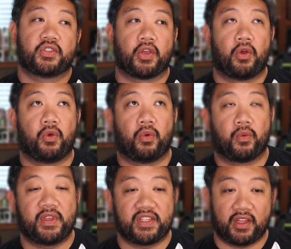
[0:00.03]
So
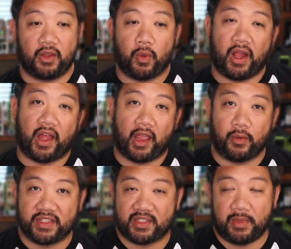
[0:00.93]
recently, while I
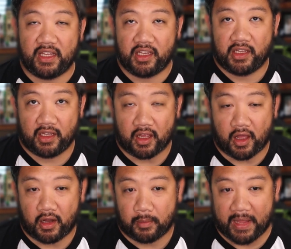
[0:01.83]
was speaking
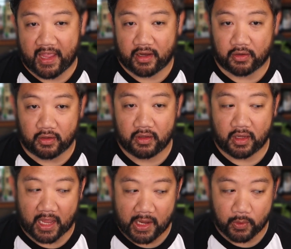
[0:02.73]
on a panel,
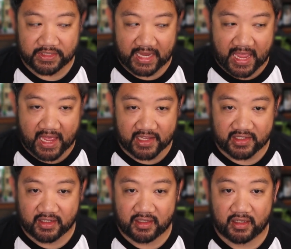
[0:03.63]
I was asked,